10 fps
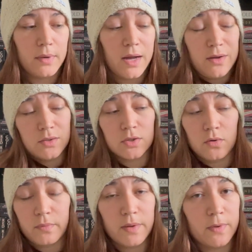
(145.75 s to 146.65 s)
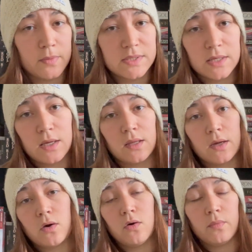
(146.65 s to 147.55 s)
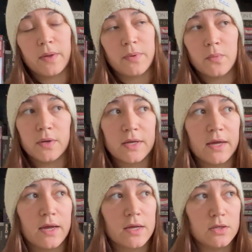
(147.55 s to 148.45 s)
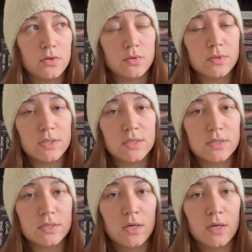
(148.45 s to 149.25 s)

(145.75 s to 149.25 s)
I also maybe was thinking like, oh, maybe one day I can use this